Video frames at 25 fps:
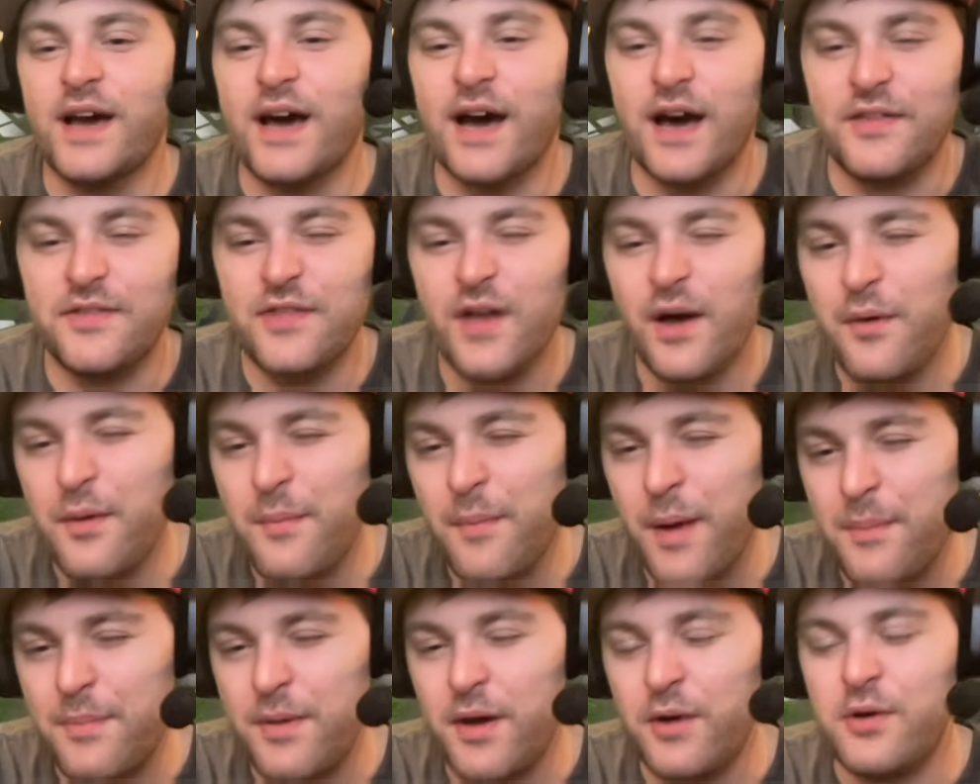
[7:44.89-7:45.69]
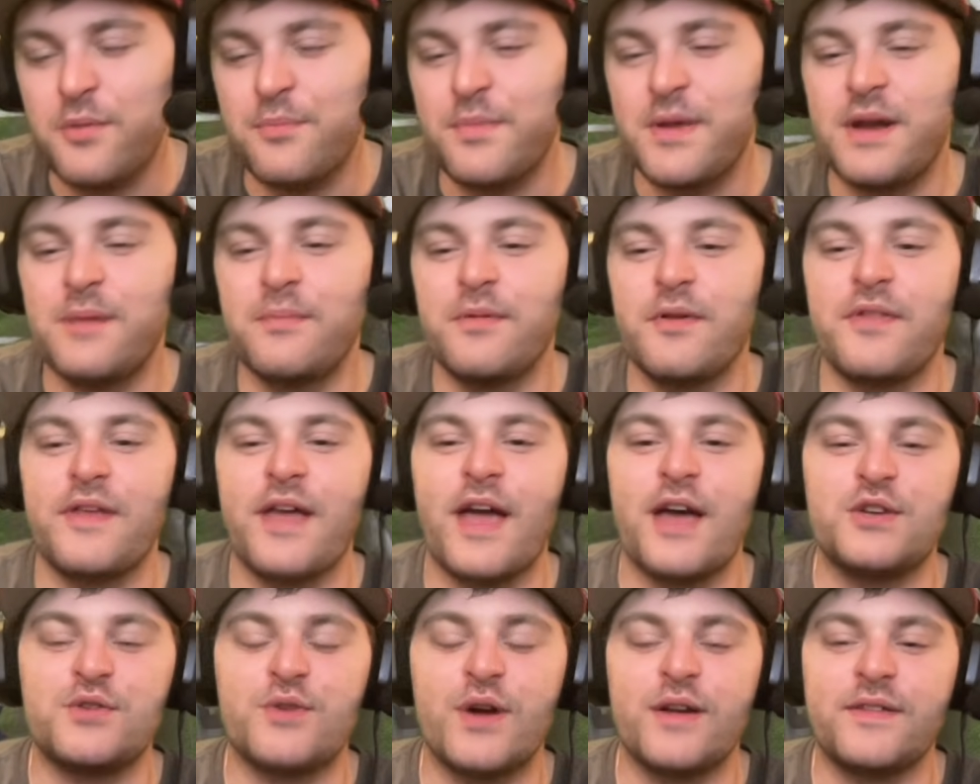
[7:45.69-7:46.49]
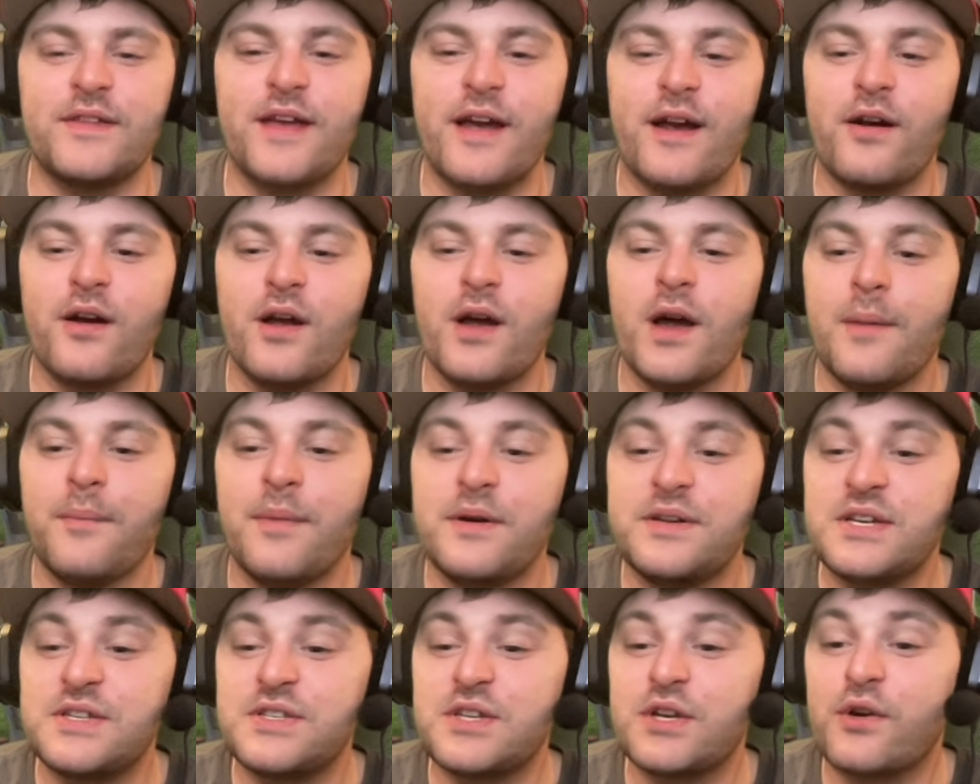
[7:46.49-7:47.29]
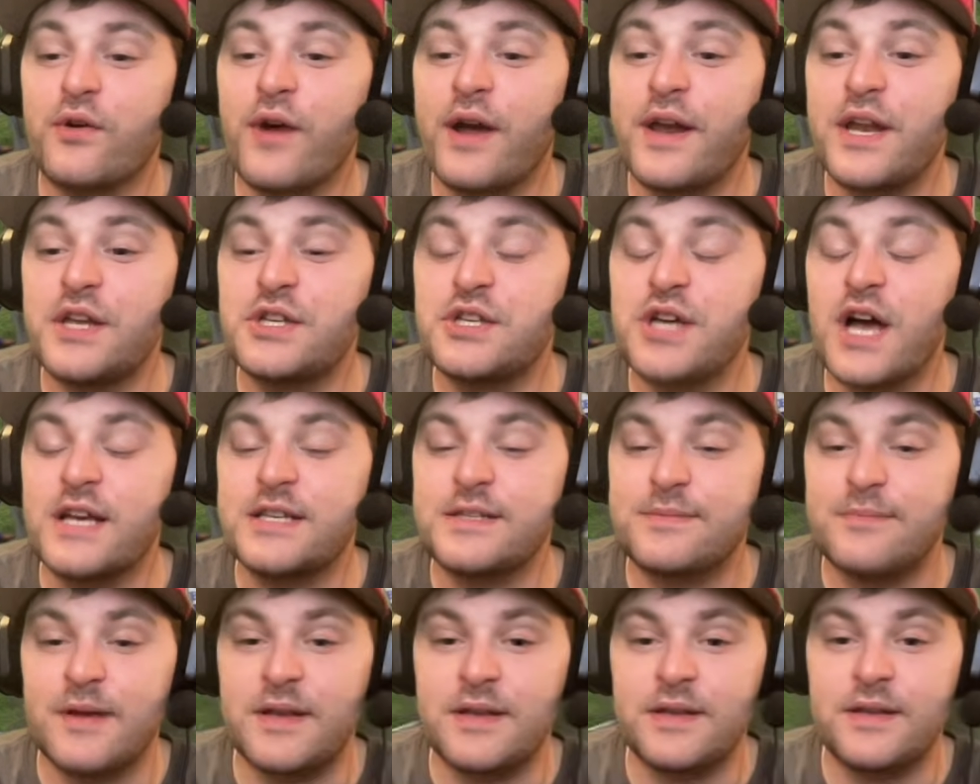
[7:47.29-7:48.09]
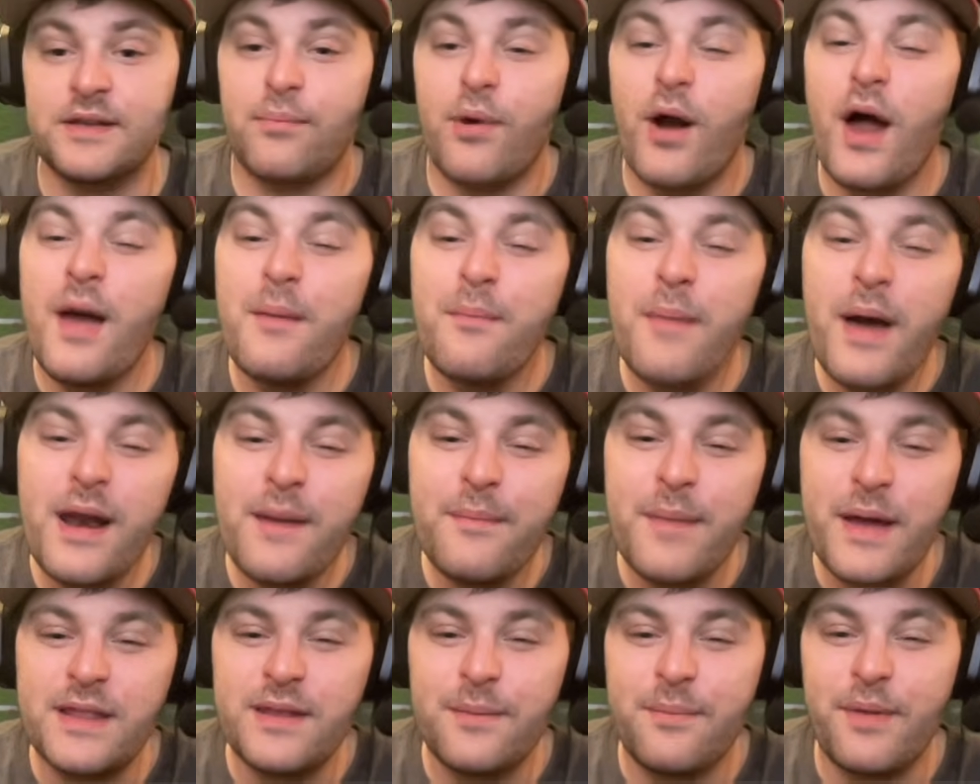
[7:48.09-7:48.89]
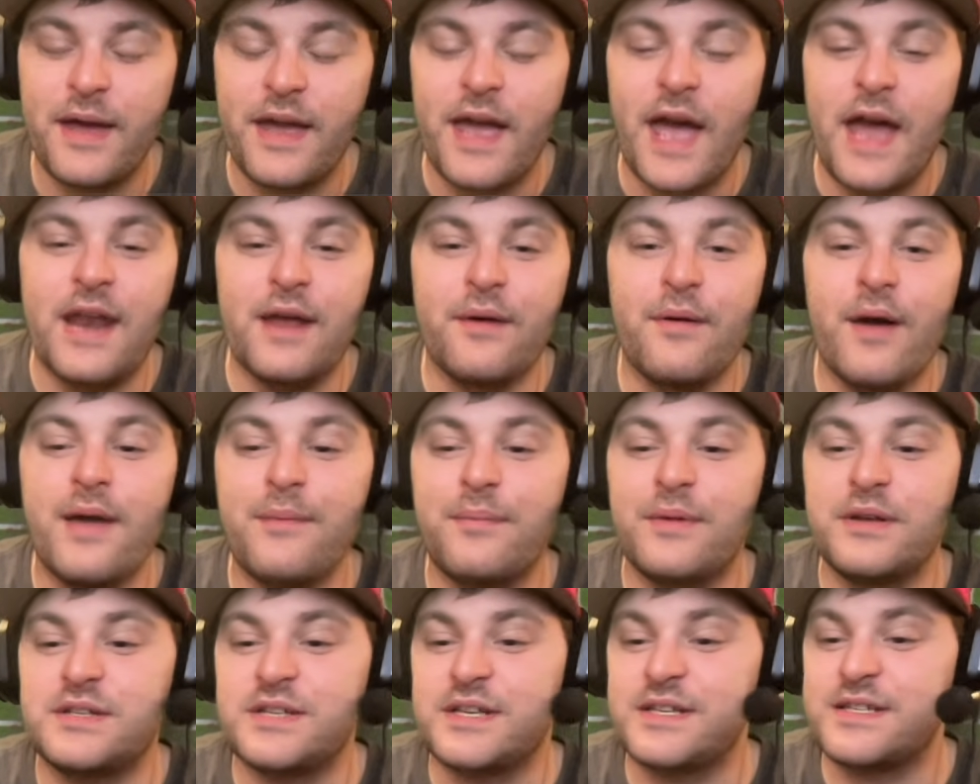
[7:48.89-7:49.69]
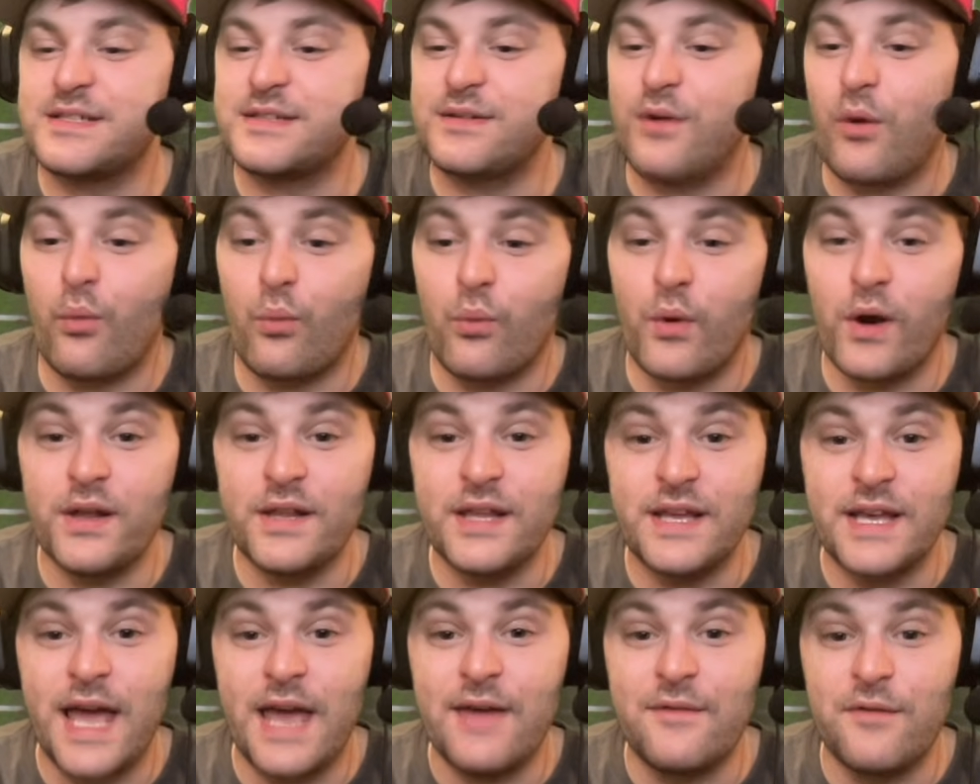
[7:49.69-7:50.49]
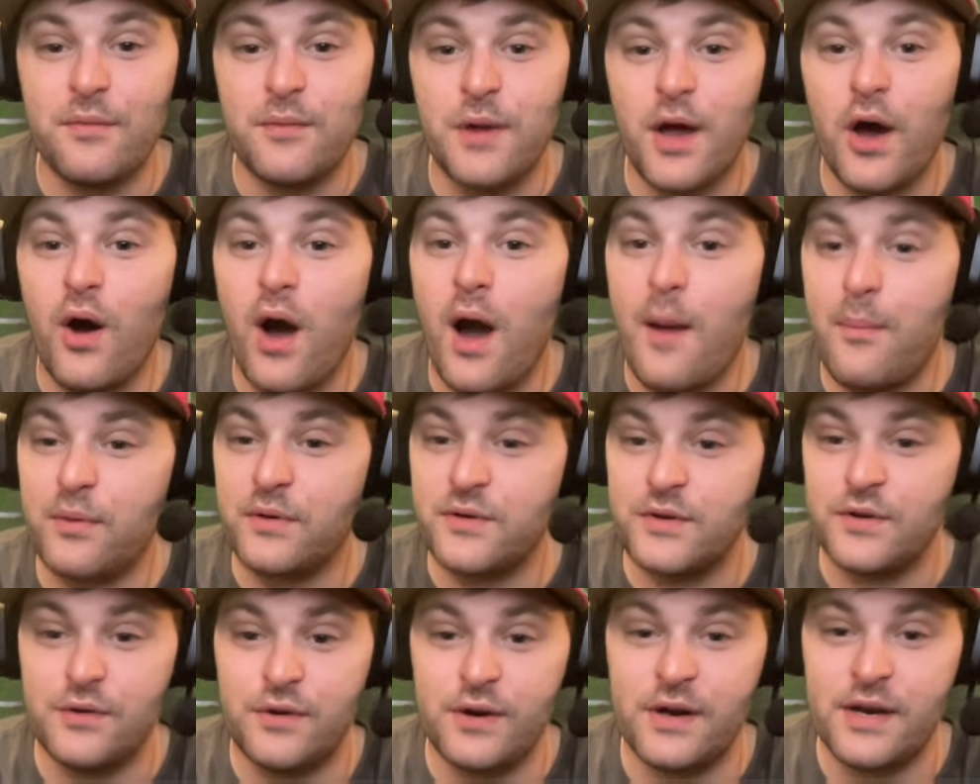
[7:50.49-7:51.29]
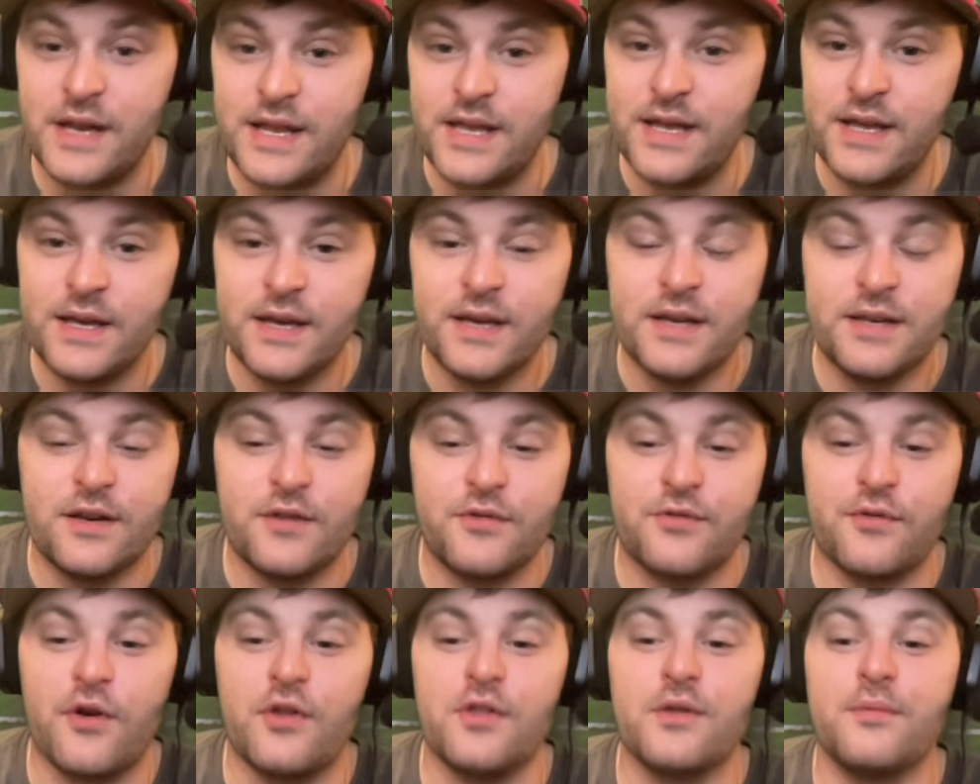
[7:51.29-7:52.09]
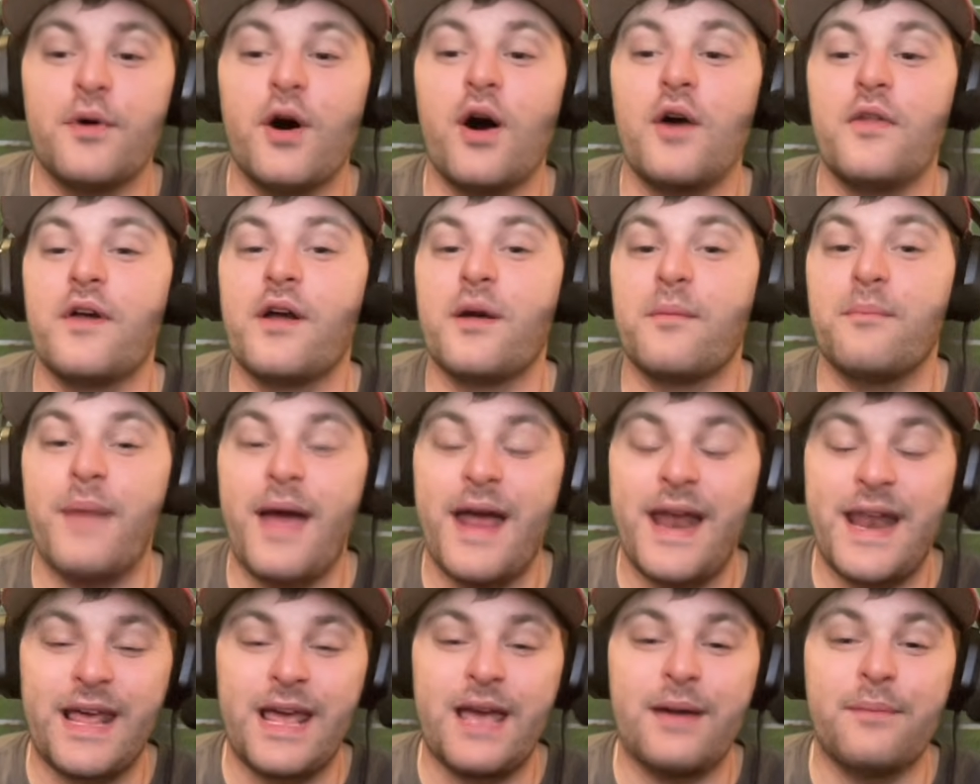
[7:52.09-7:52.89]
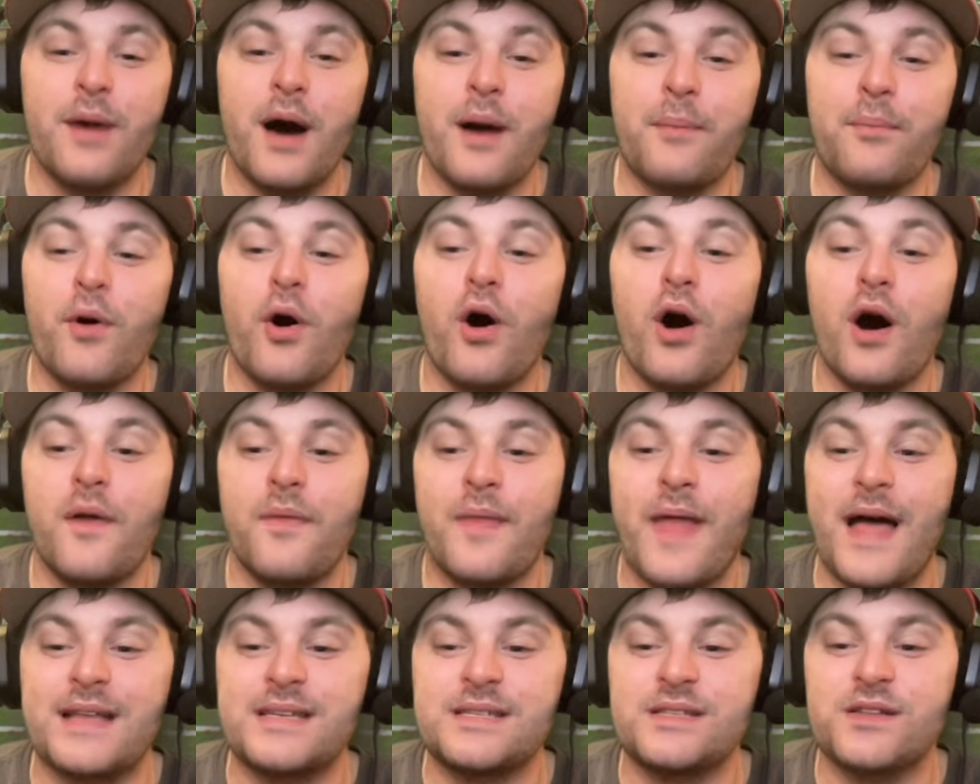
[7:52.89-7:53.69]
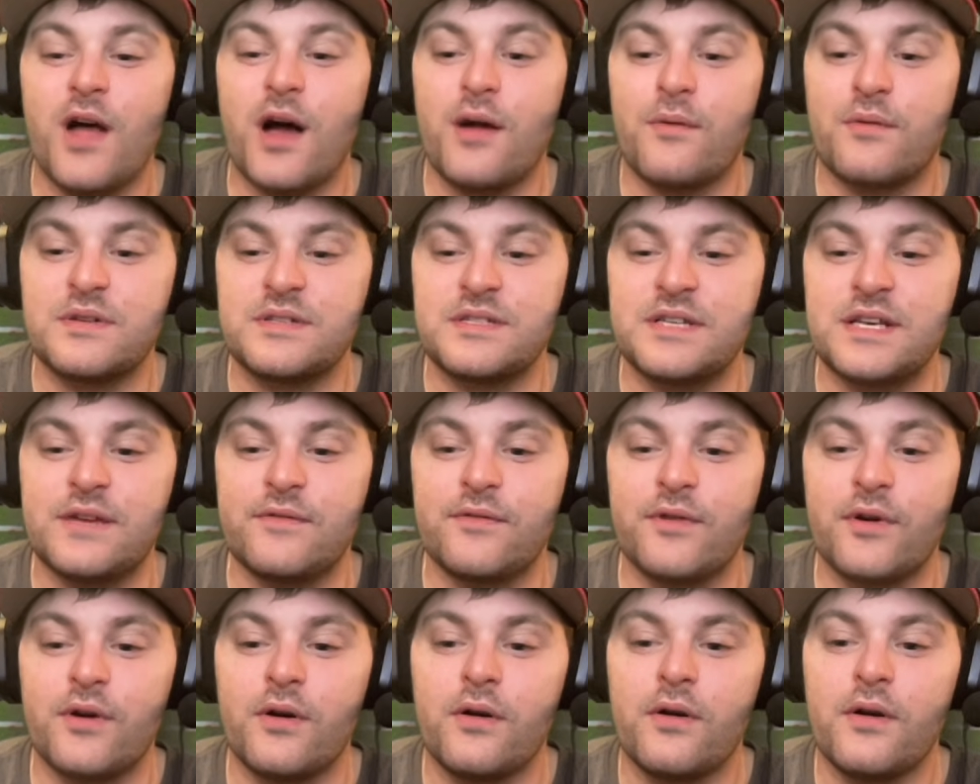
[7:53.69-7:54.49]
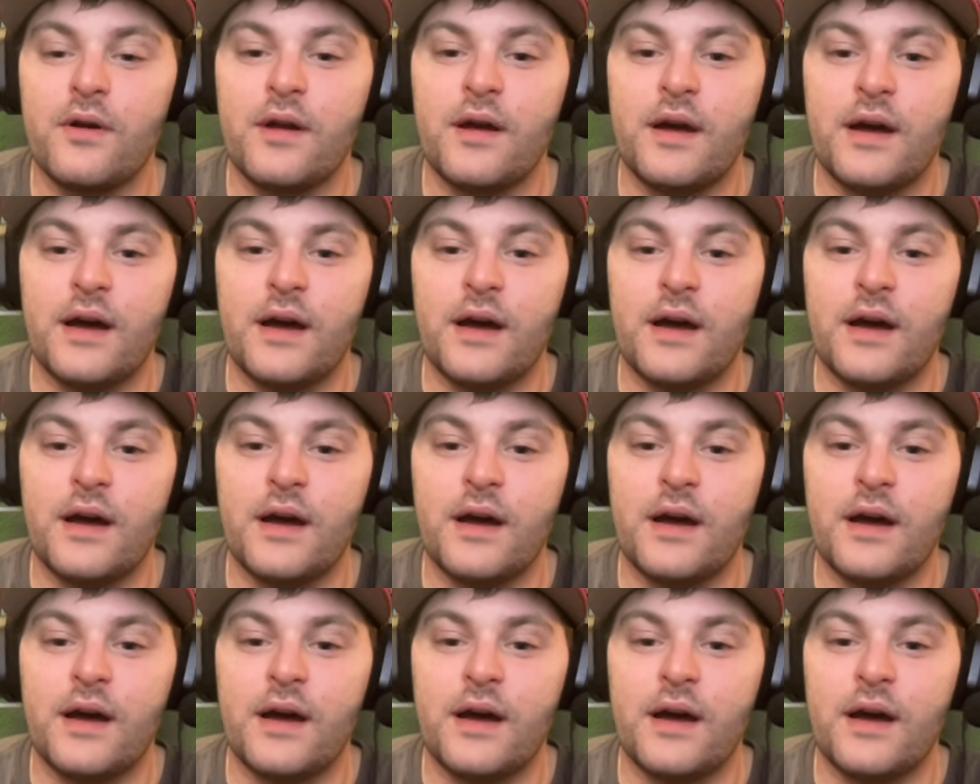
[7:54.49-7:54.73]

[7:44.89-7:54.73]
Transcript: I thought we might be able to beat him to the edge right there, but just a great adjustment. Probably might have made the pick anyway, but just really gave him no opportunity to throw the ball there, manning him up on that slot receiver.